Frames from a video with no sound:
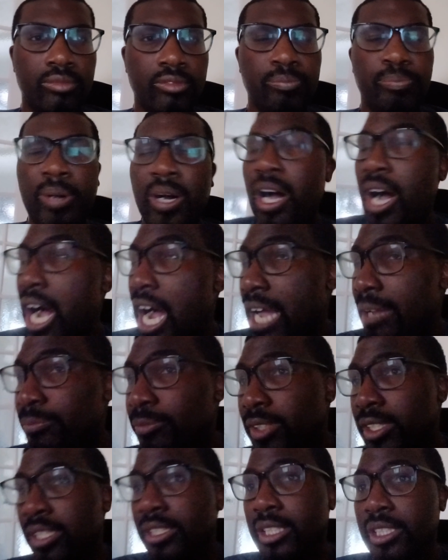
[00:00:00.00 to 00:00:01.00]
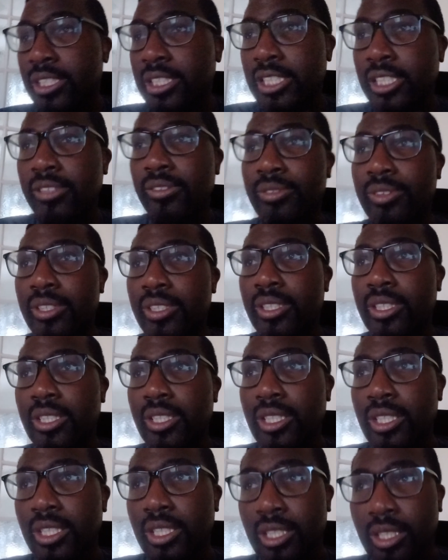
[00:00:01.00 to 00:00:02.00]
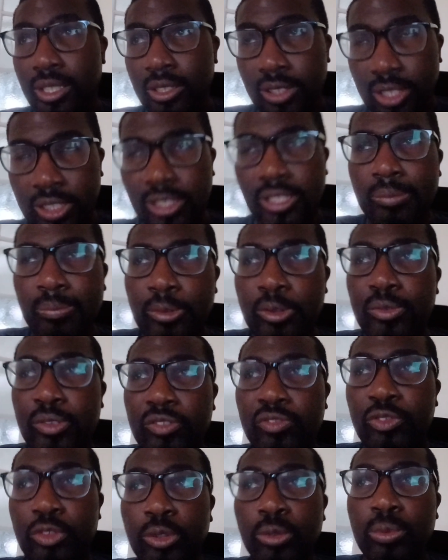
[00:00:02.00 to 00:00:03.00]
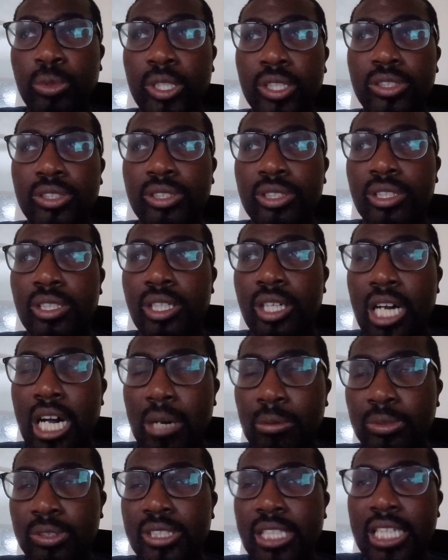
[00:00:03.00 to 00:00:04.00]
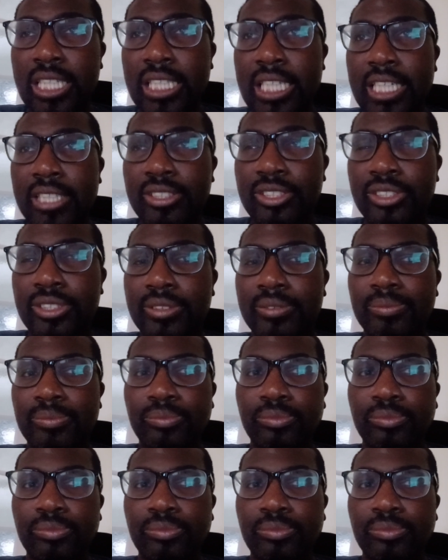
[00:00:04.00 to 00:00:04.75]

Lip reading: But listen, just to move it forward, I will say this.